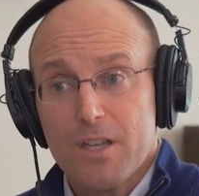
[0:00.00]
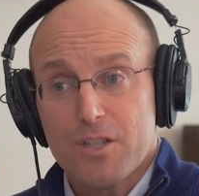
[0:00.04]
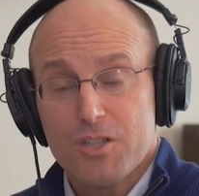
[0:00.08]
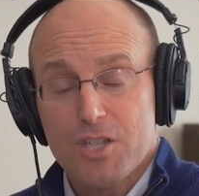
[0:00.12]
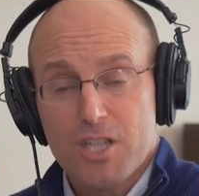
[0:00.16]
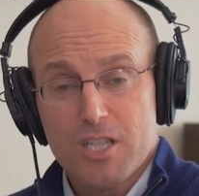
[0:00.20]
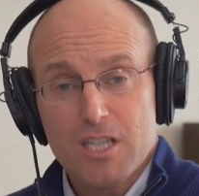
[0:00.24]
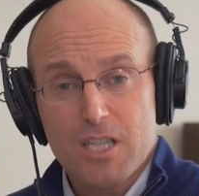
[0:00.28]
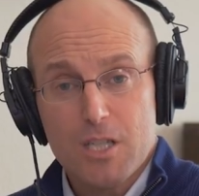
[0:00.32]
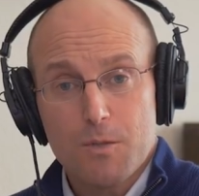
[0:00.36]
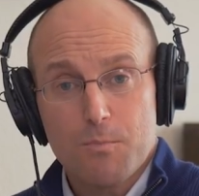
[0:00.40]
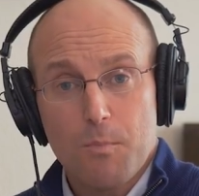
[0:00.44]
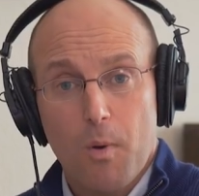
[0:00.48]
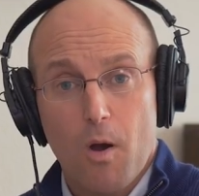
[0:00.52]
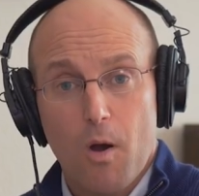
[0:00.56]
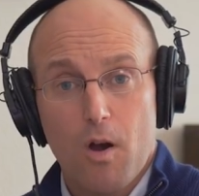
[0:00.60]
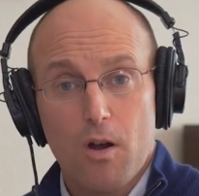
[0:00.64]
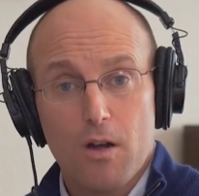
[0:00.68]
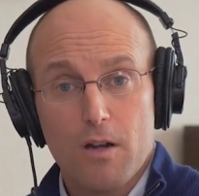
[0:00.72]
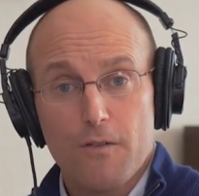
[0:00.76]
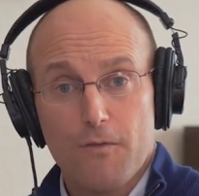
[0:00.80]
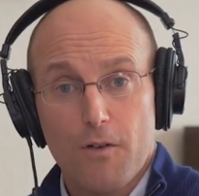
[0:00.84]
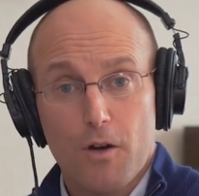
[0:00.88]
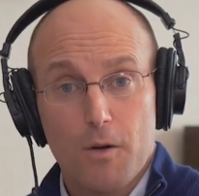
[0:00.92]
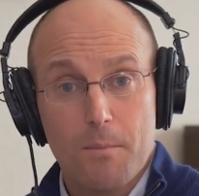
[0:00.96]
just as
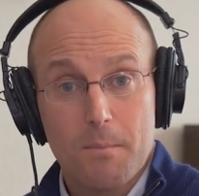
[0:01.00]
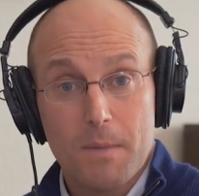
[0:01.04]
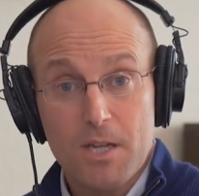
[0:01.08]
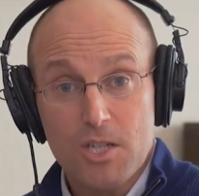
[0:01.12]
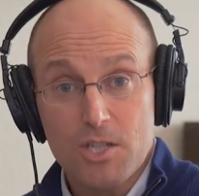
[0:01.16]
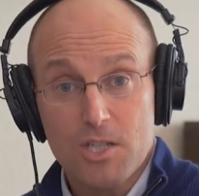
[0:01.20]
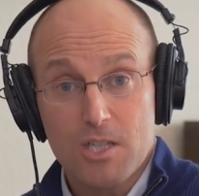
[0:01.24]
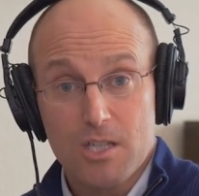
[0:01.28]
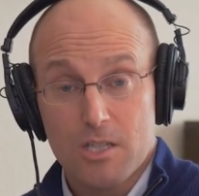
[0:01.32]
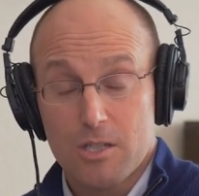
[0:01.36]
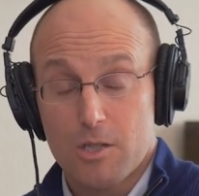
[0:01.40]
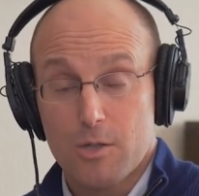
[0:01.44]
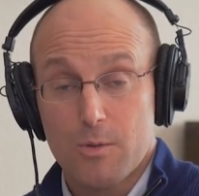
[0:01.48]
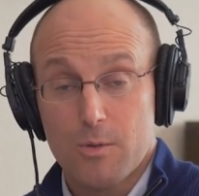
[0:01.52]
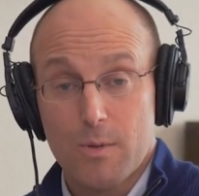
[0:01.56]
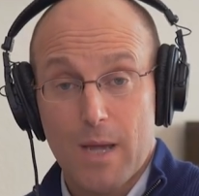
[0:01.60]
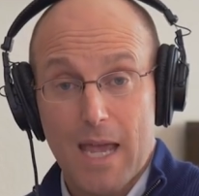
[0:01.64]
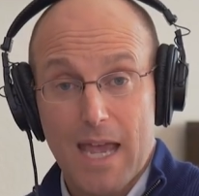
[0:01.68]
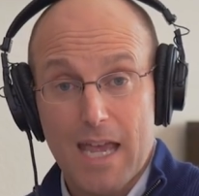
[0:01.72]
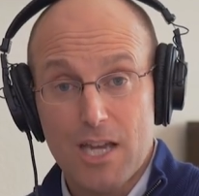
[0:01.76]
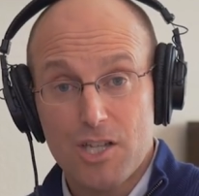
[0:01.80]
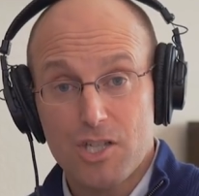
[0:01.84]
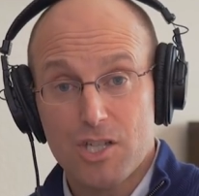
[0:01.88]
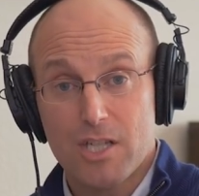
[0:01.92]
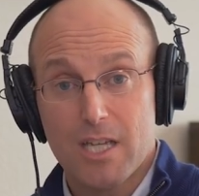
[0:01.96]
part of our mission to
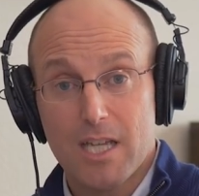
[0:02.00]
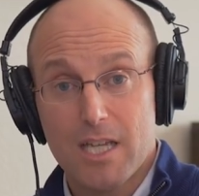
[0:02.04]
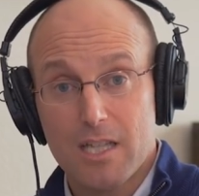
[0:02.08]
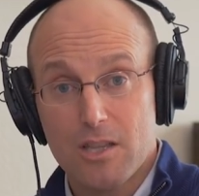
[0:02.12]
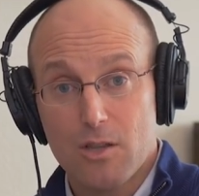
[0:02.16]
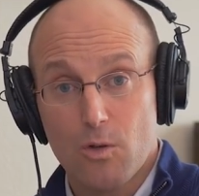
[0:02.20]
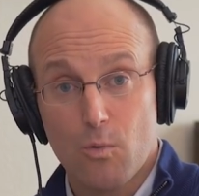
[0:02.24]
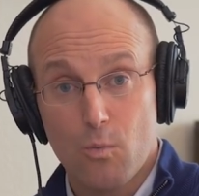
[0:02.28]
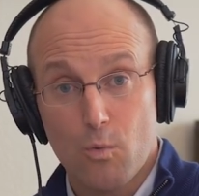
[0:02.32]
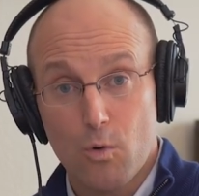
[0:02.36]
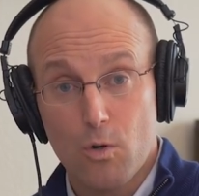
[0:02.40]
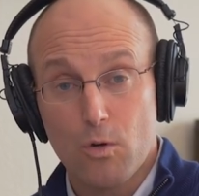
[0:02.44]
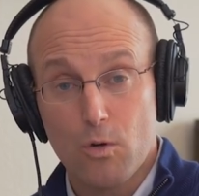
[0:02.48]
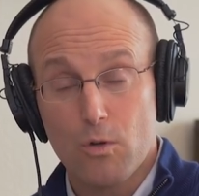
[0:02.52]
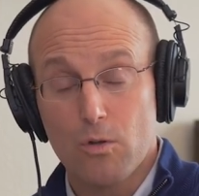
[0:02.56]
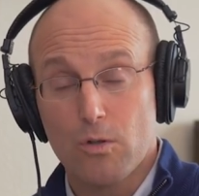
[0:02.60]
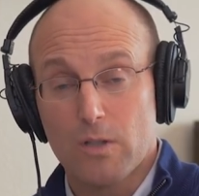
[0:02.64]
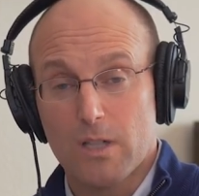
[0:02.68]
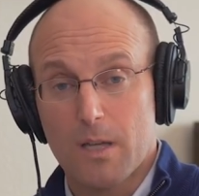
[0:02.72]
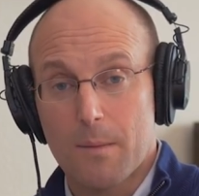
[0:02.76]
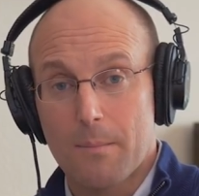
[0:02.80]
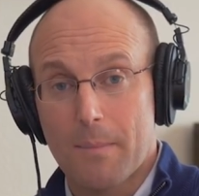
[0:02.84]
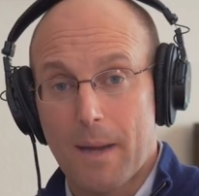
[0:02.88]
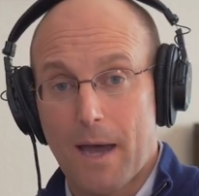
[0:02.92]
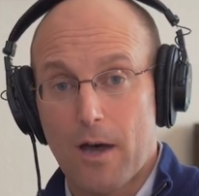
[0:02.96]
educate the world
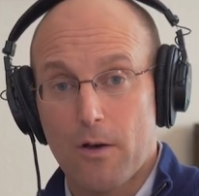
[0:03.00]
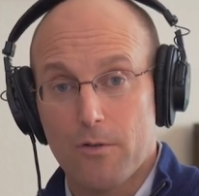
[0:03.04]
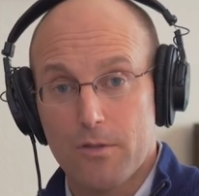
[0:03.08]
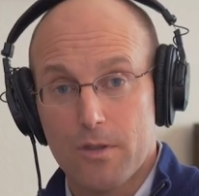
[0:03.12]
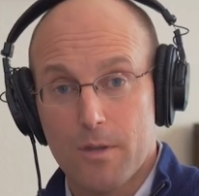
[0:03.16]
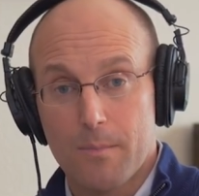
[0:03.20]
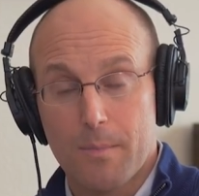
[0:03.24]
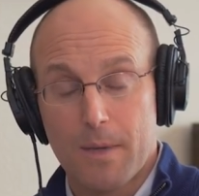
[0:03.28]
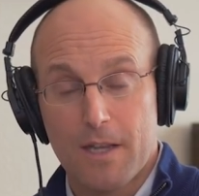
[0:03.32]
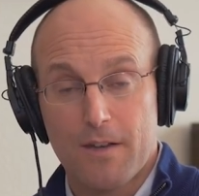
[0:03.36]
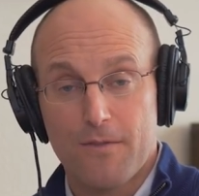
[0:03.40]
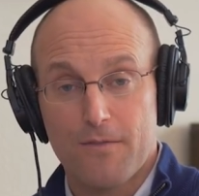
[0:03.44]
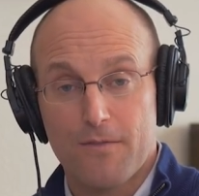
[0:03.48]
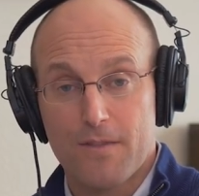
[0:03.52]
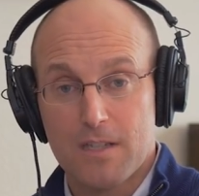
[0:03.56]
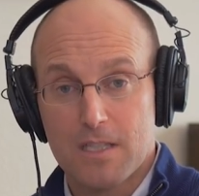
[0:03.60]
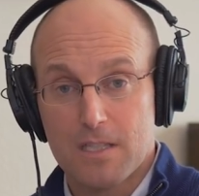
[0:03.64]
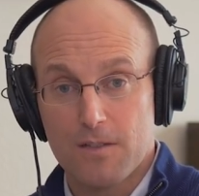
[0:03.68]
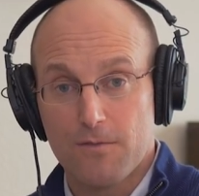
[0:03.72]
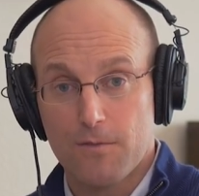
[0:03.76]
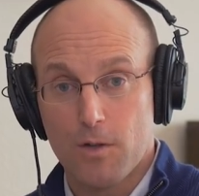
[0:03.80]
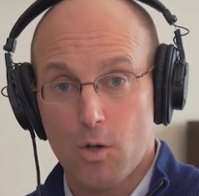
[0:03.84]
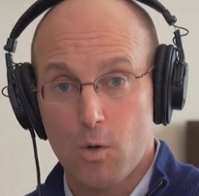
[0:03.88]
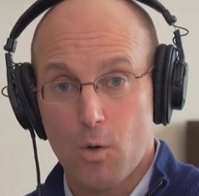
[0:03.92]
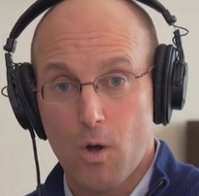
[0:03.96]
about the benefits
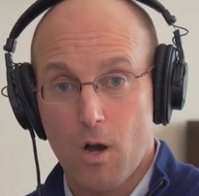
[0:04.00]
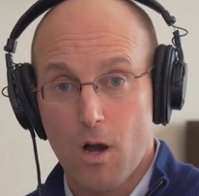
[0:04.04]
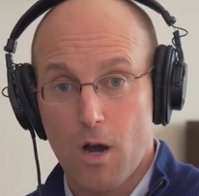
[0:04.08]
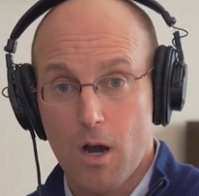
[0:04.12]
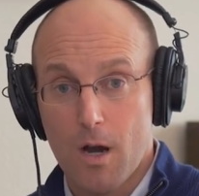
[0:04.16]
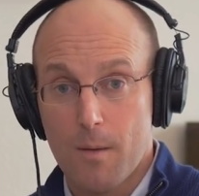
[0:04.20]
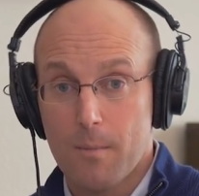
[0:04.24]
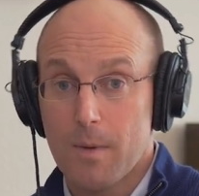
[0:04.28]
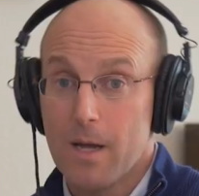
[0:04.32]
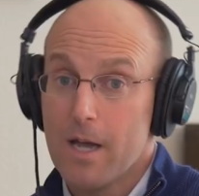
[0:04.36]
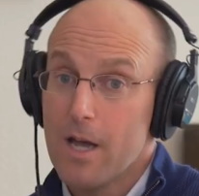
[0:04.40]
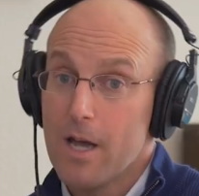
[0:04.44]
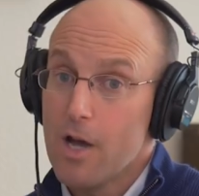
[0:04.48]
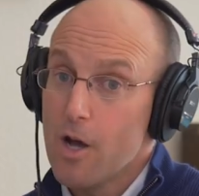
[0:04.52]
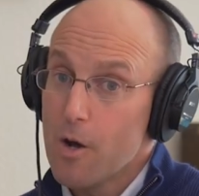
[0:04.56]
of low carb,